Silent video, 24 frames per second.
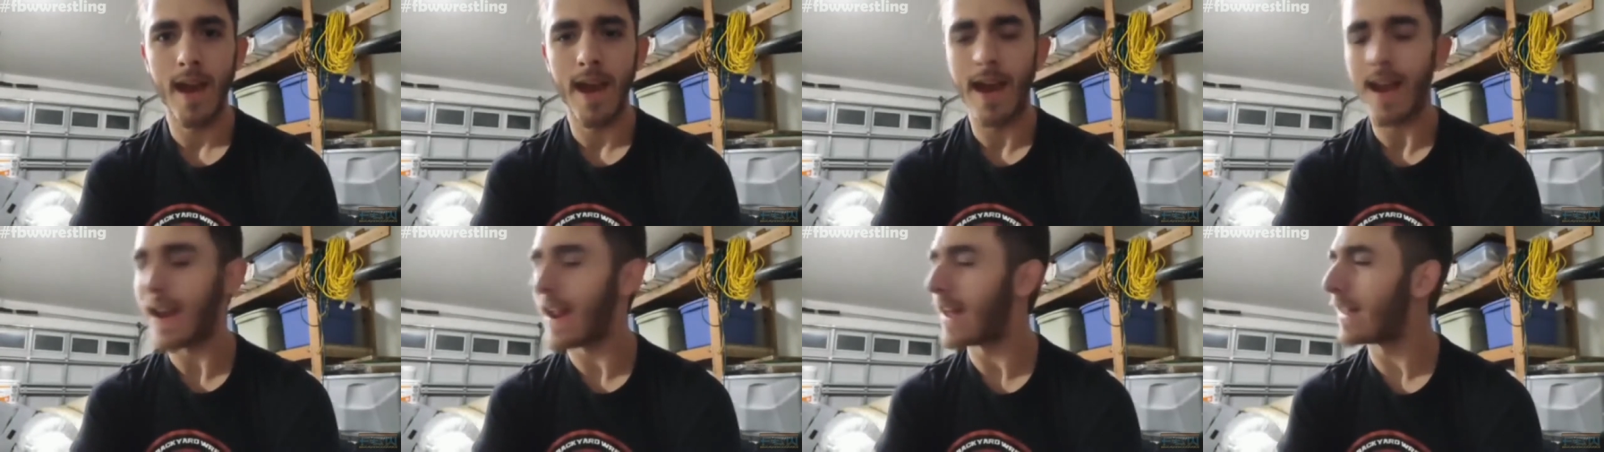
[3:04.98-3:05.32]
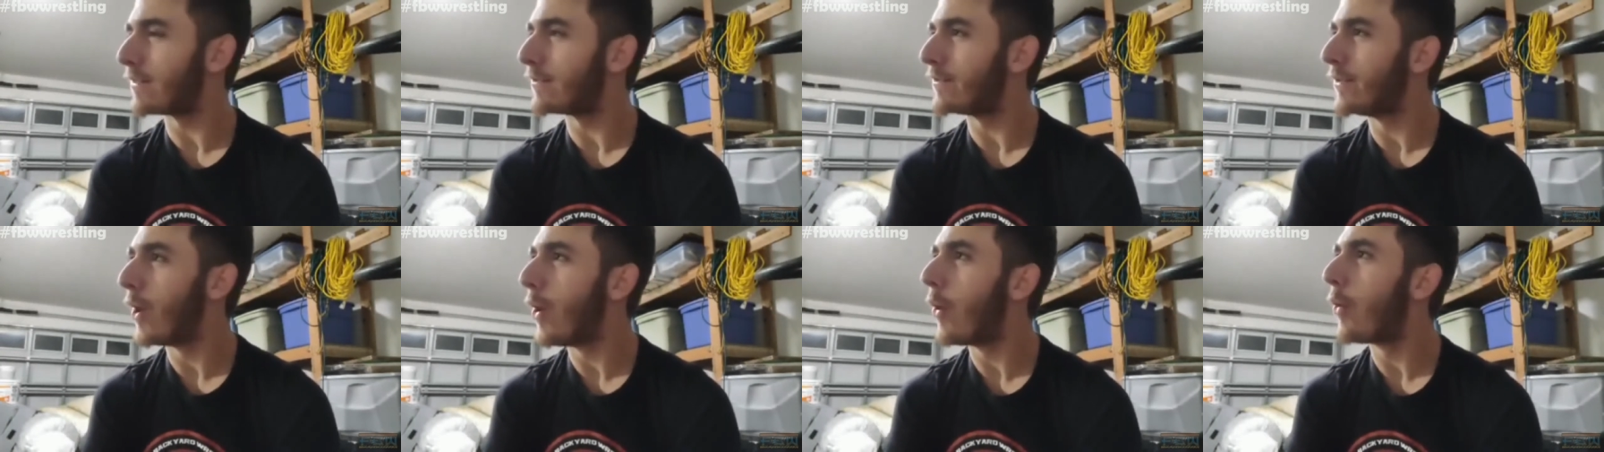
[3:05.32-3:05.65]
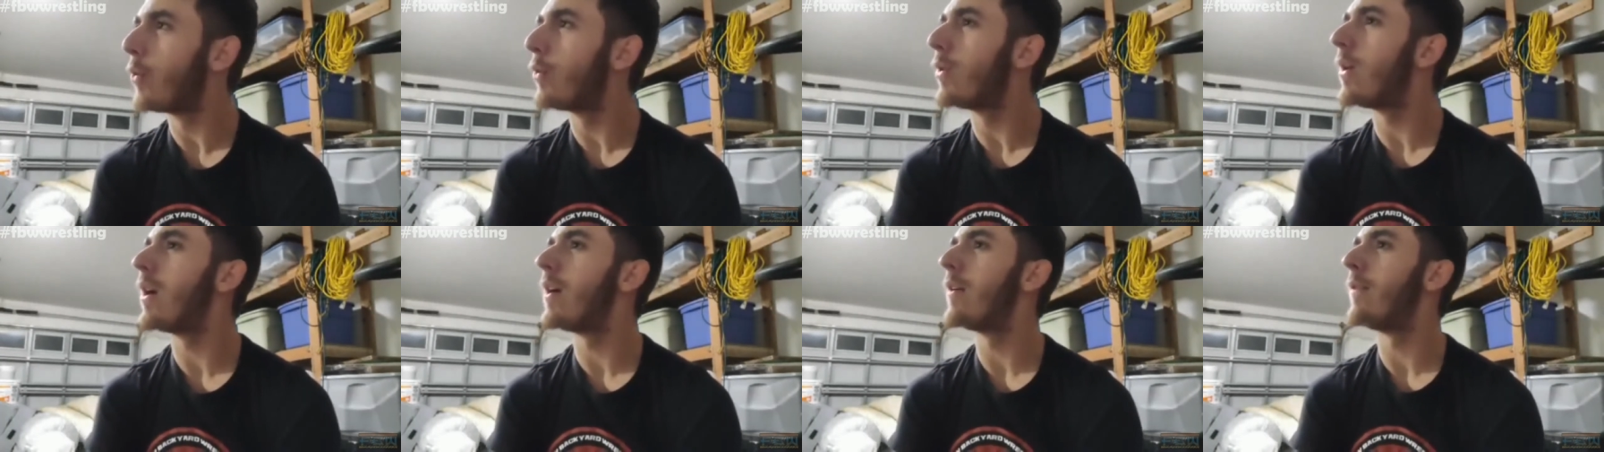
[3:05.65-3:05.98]
And out of no
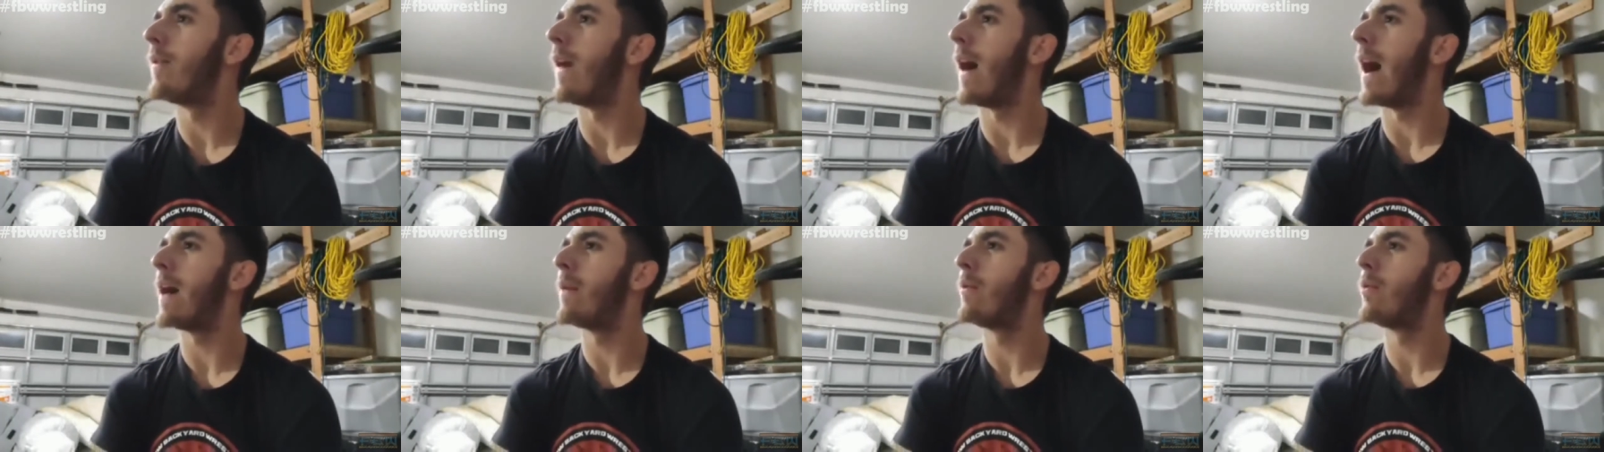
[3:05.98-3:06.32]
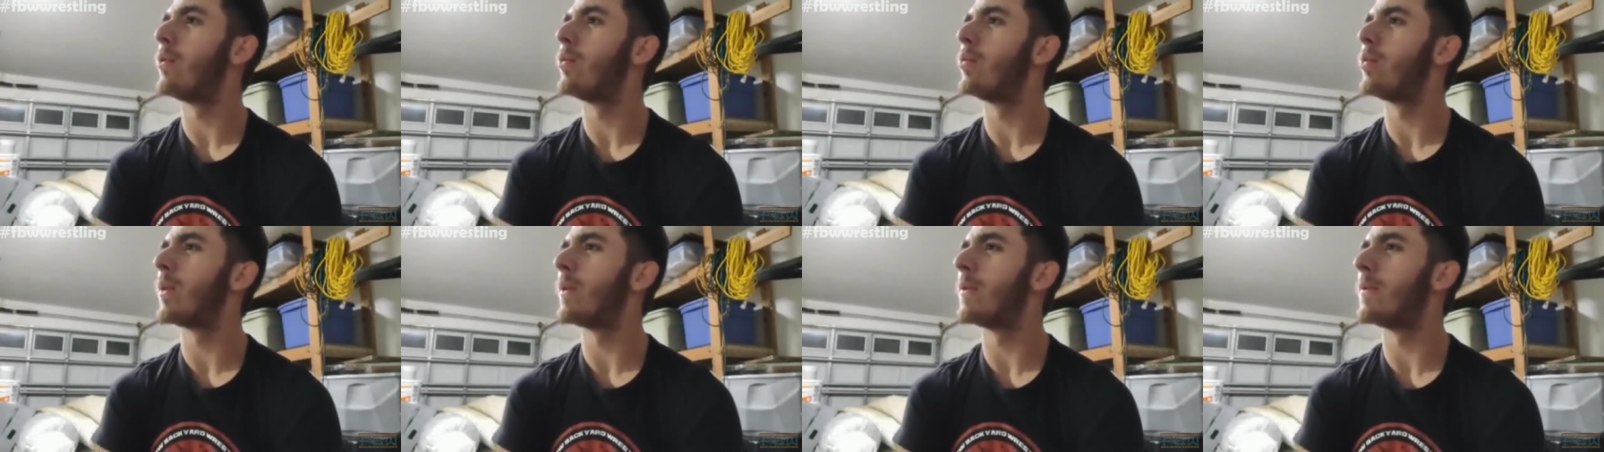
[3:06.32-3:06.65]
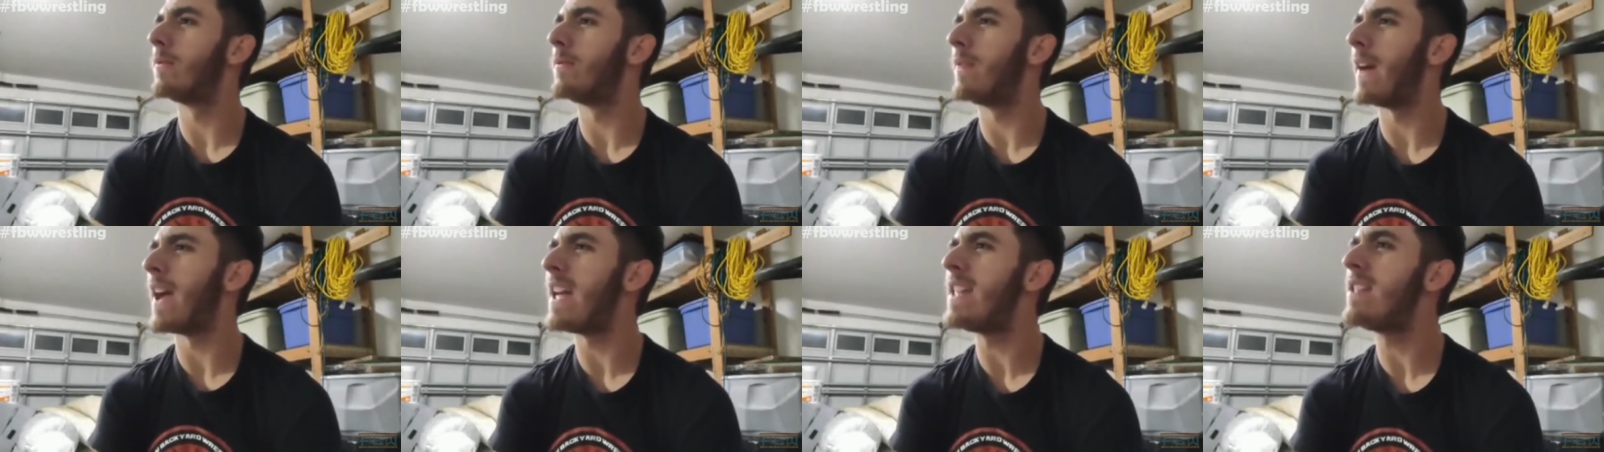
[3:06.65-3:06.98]
love, I will
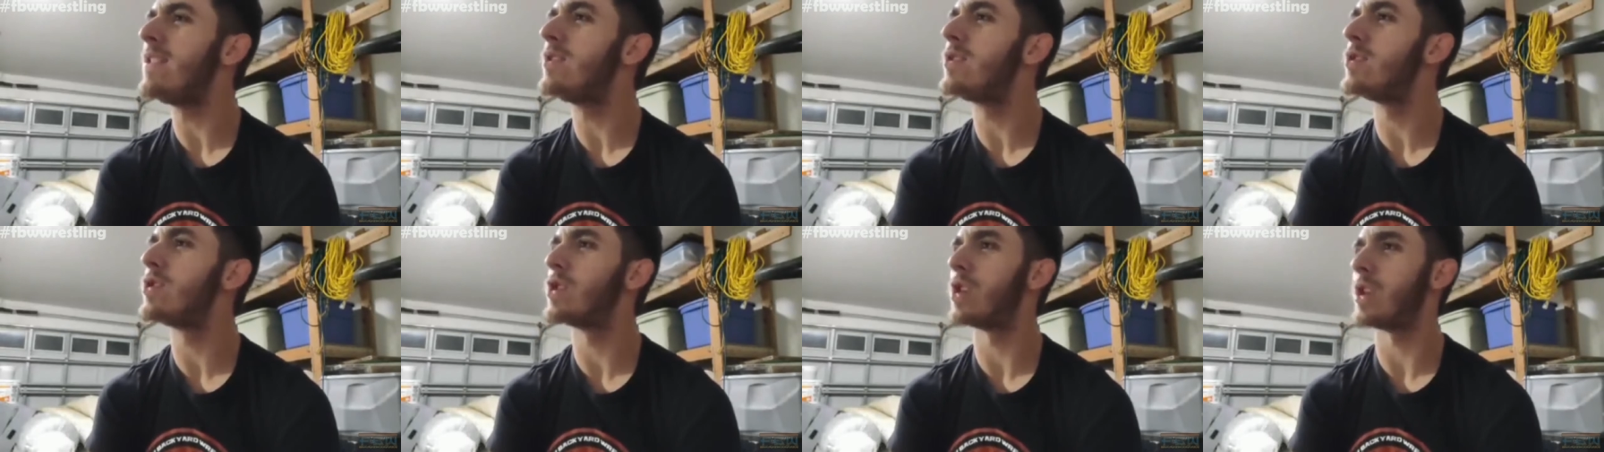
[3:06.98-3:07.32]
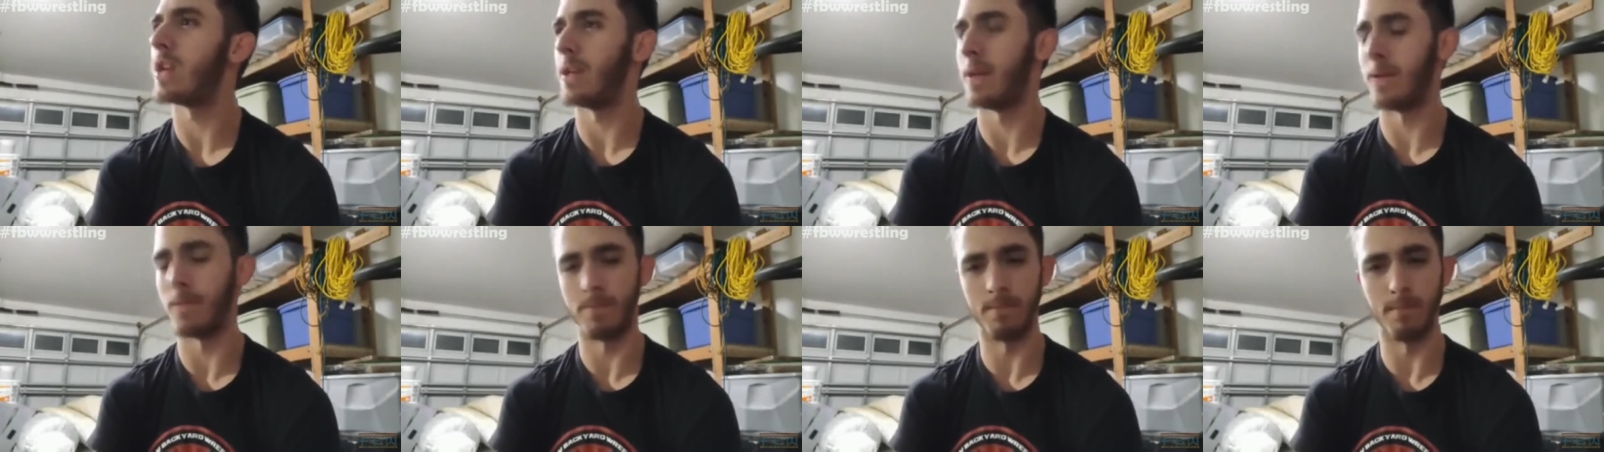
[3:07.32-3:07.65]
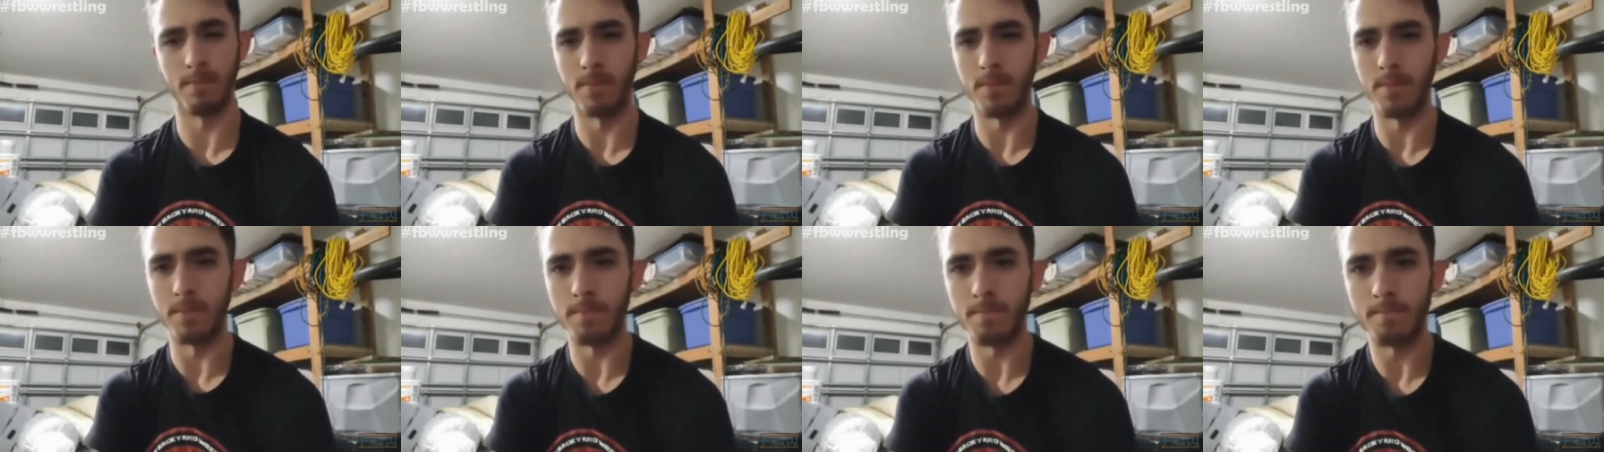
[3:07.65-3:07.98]
revenge
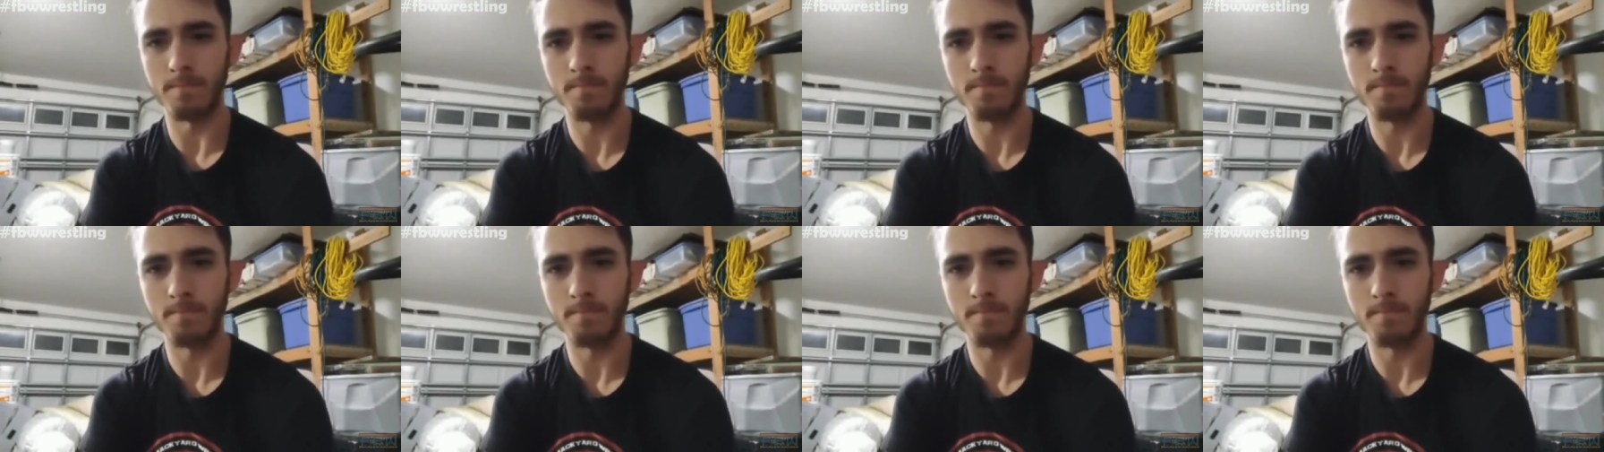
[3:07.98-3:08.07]
him.